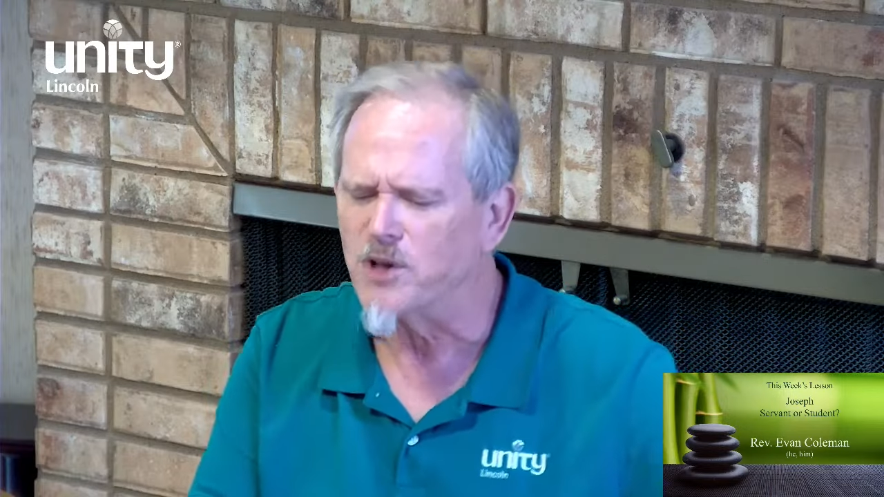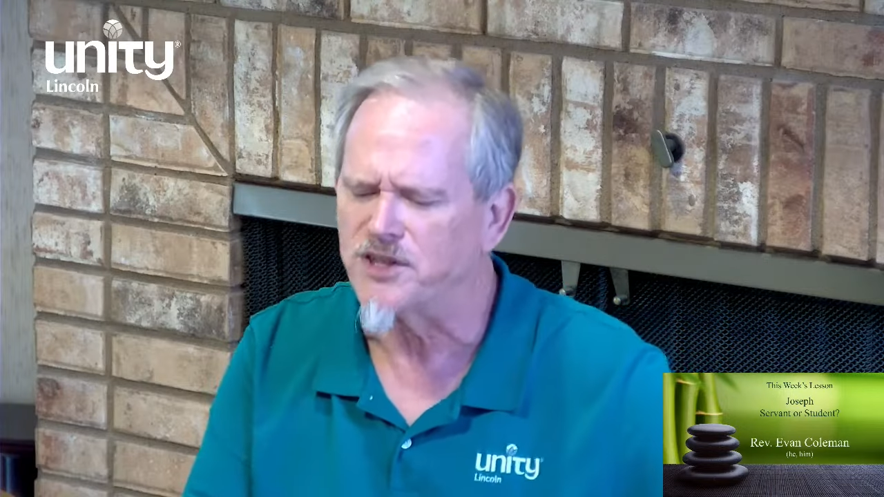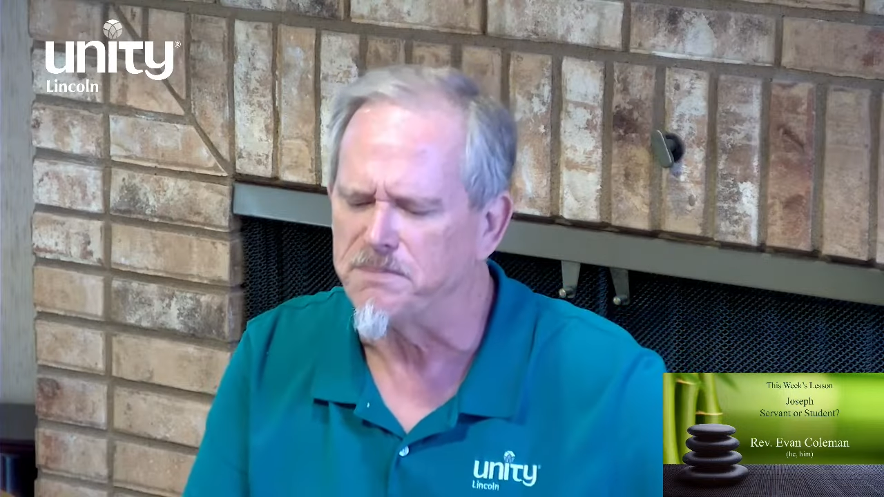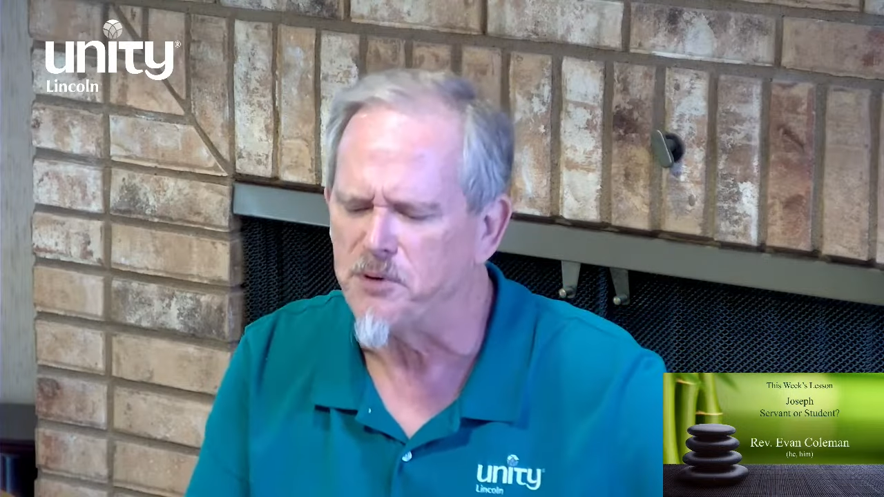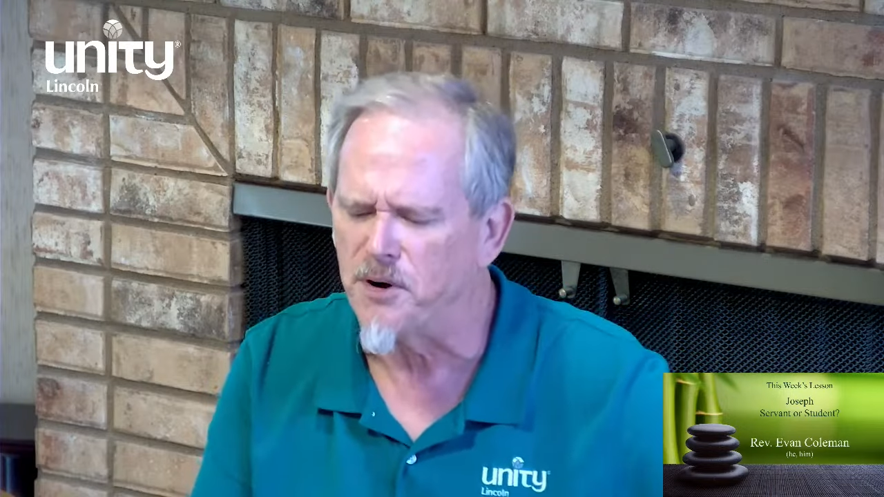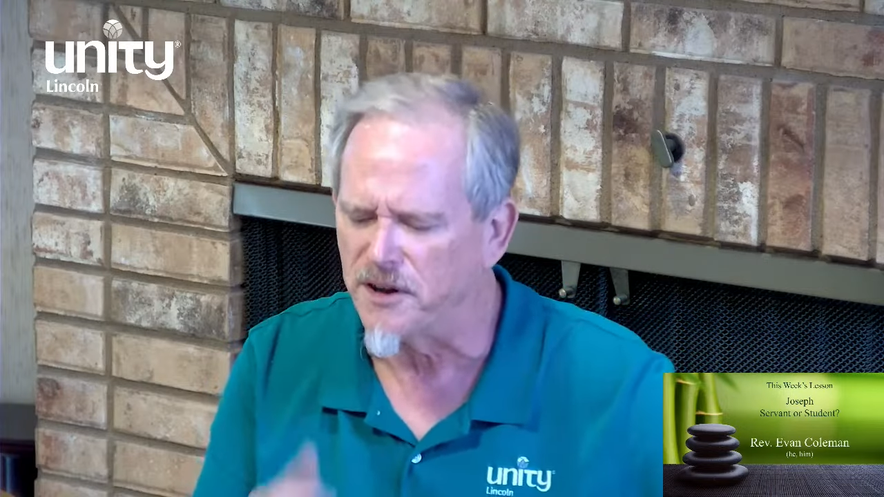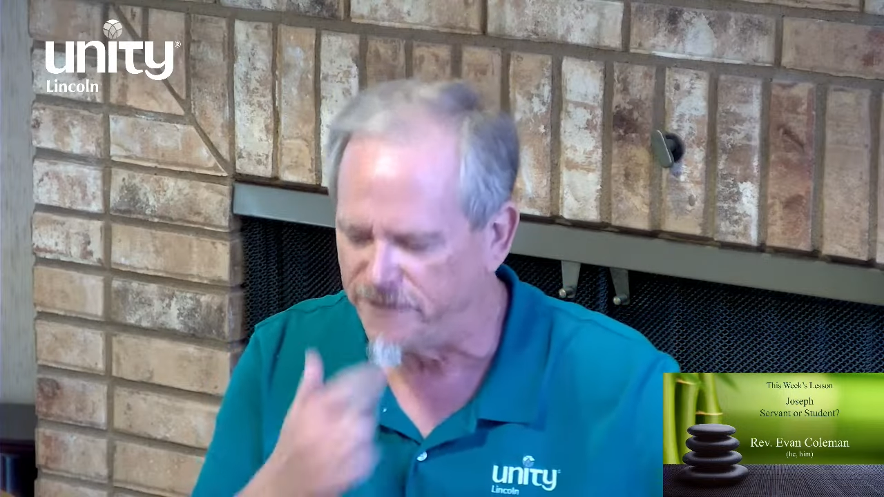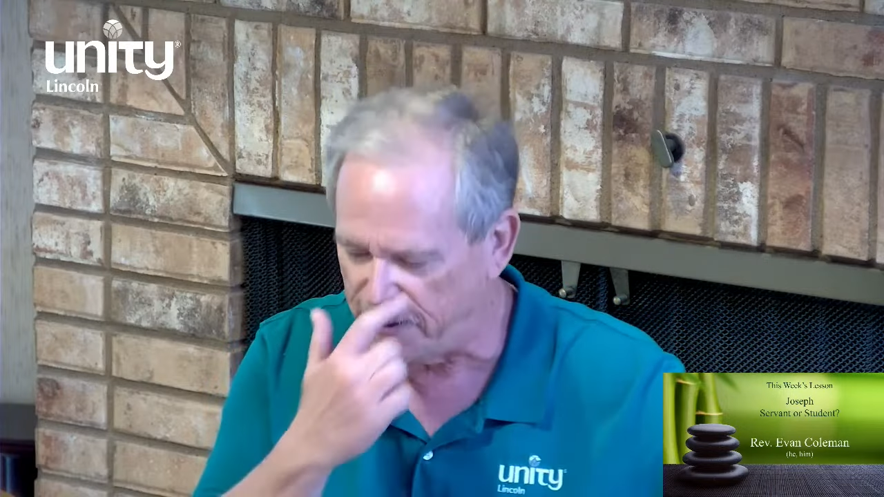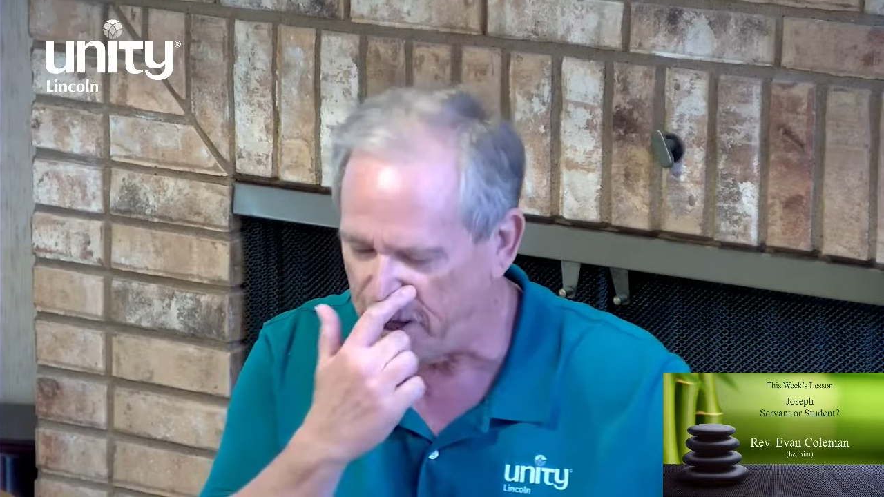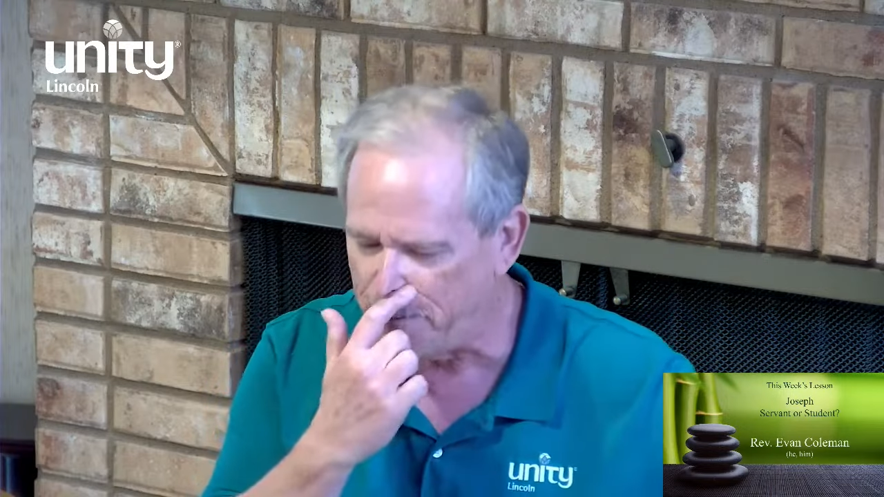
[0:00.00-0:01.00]

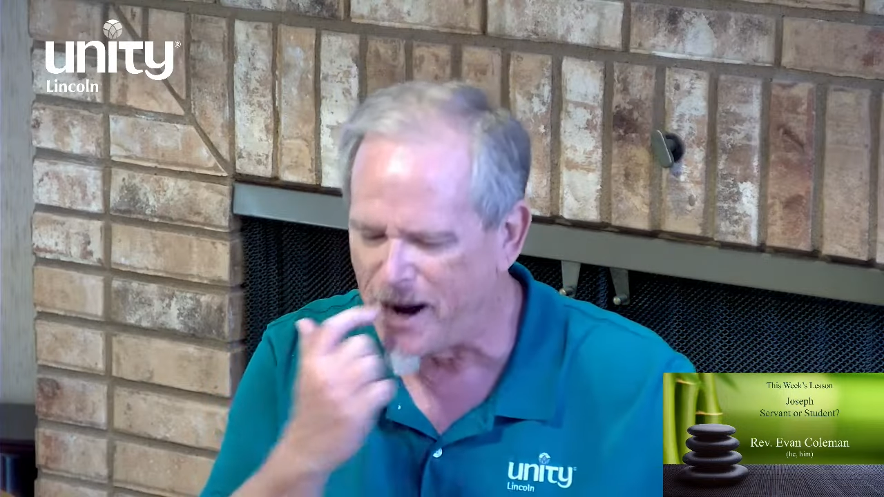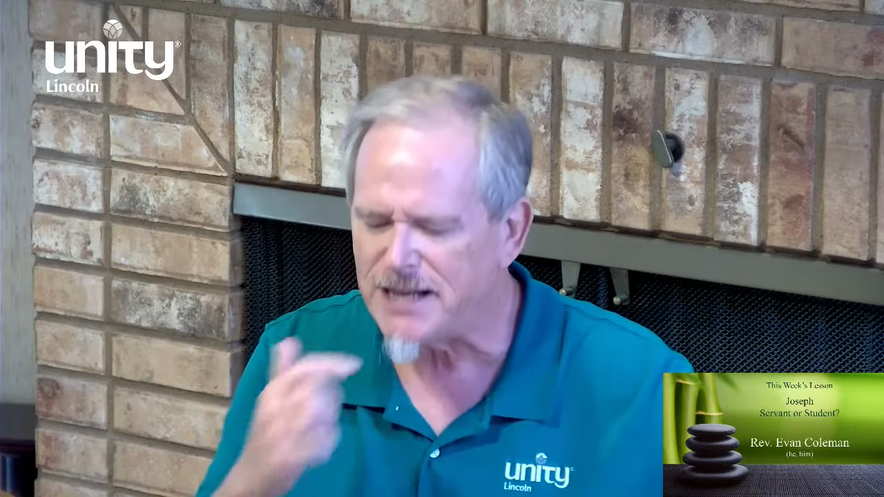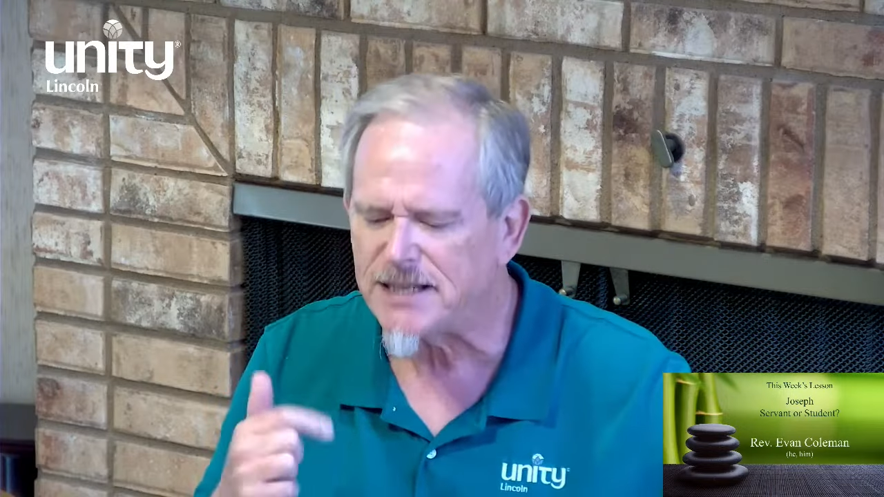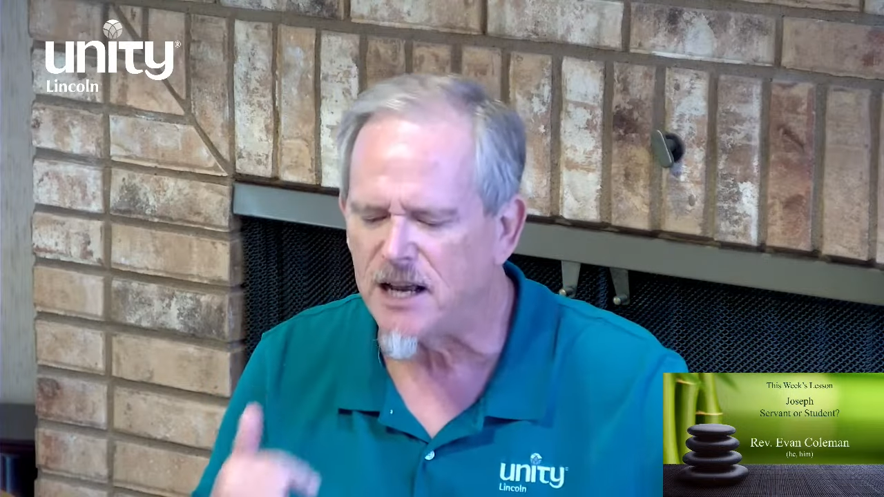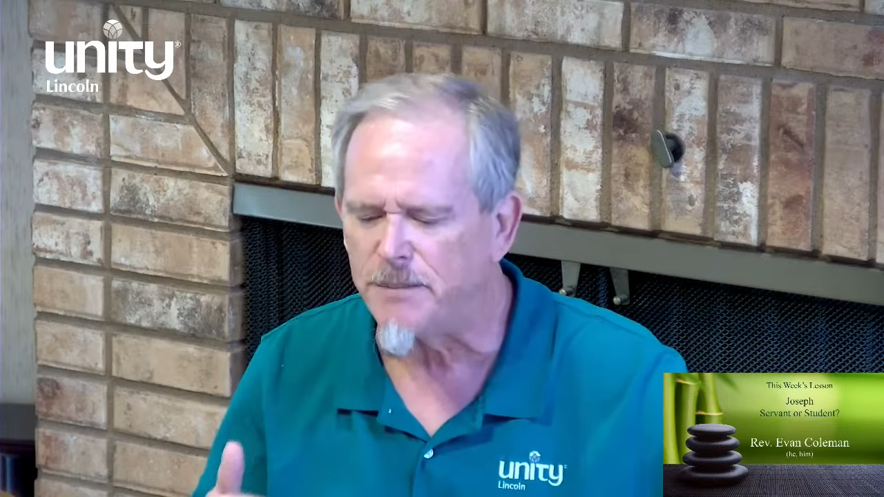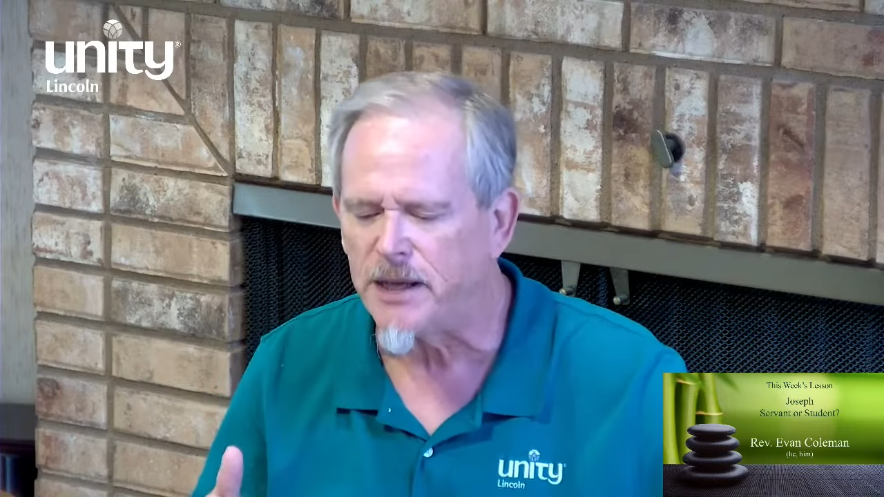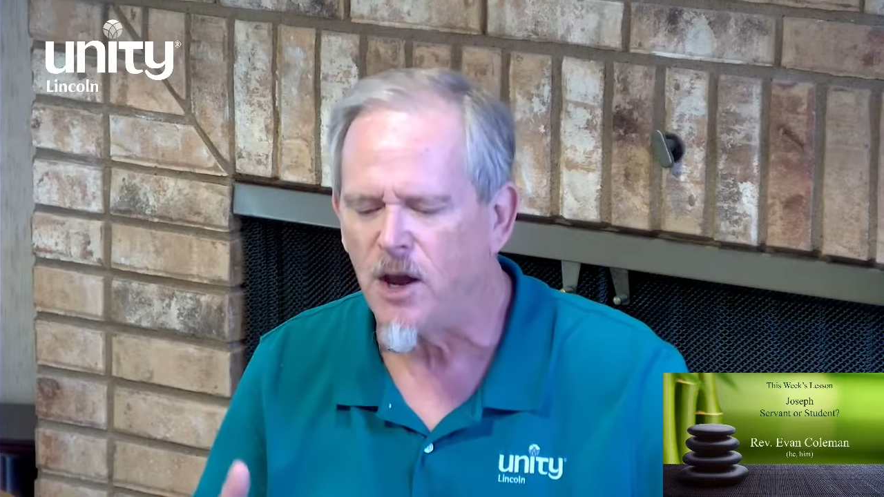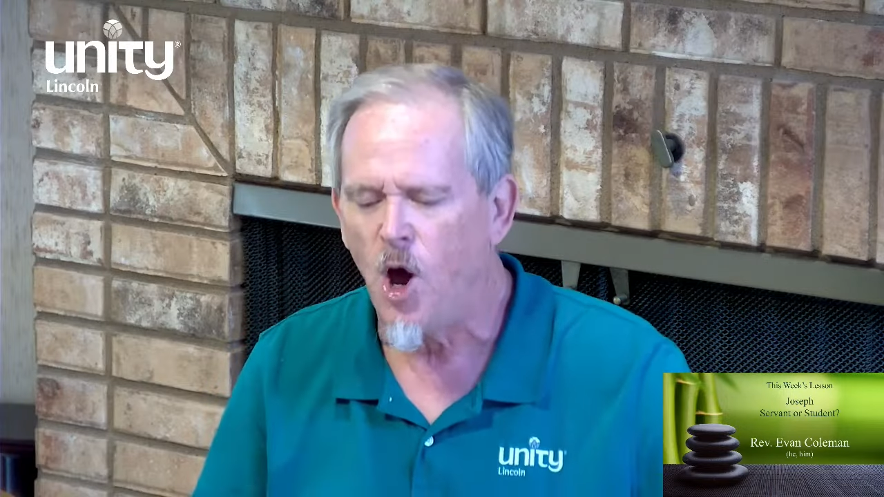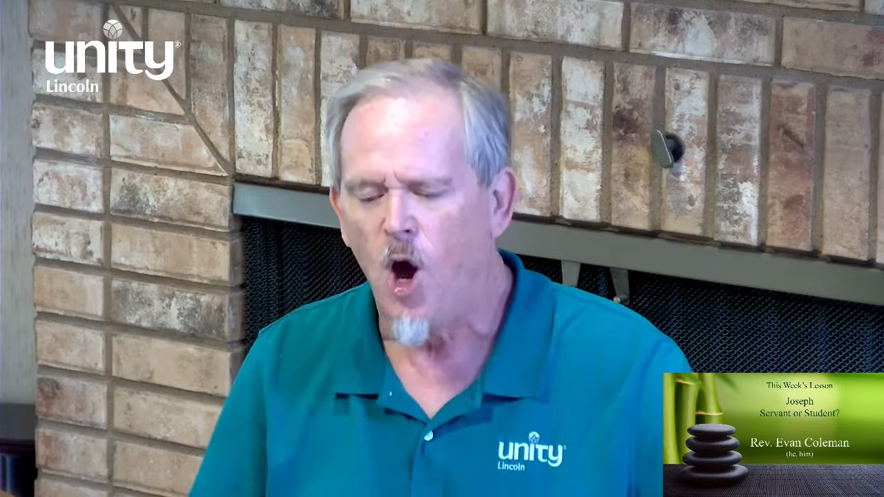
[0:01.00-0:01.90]
supportive, and they might tell me,